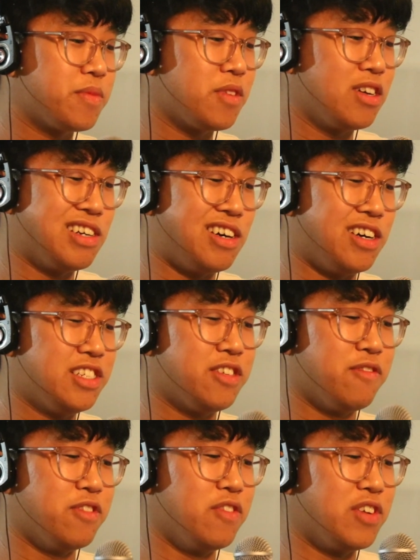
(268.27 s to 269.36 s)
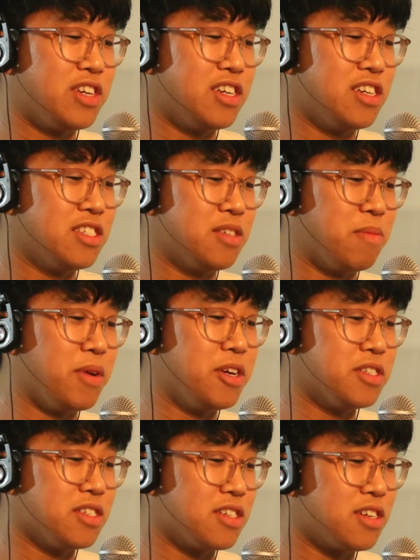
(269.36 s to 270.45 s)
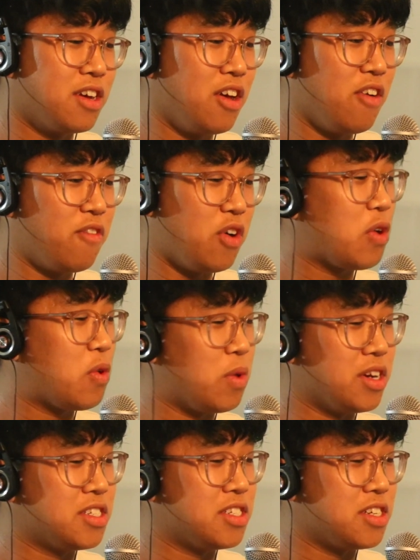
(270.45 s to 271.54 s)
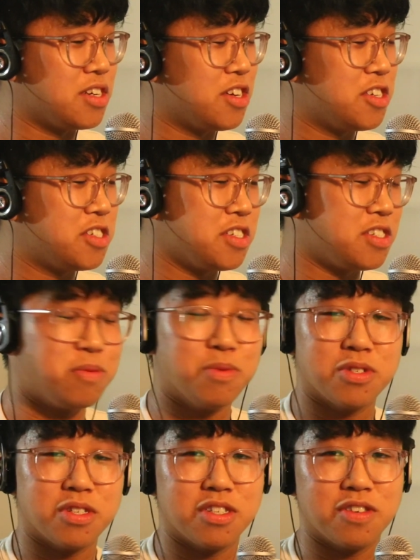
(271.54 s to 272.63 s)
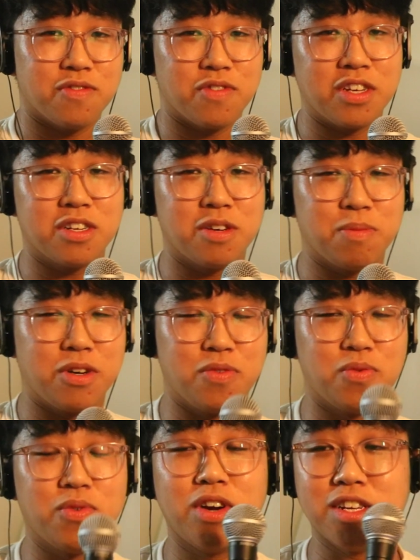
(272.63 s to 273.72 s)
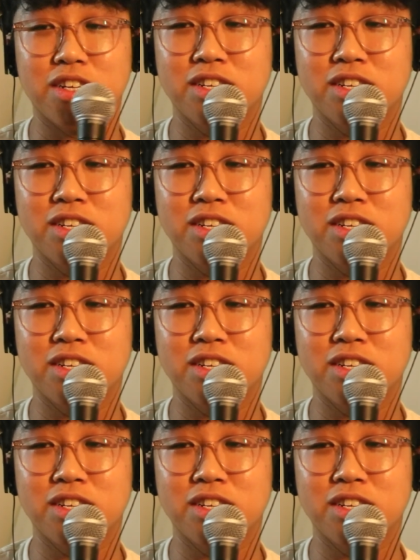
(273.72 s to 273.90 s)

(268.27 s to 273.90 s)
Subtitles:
cost of living is amazing. Fuck wasting 60% of income on rent.